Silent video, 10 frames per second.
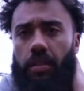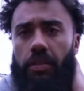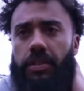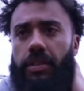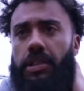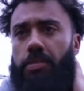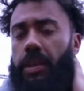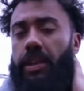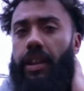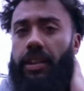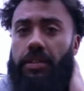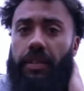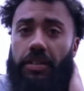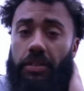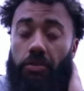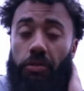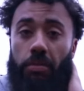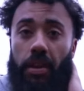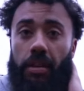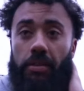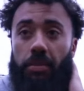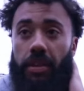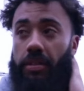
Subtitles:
obviously speak collectively as a group where we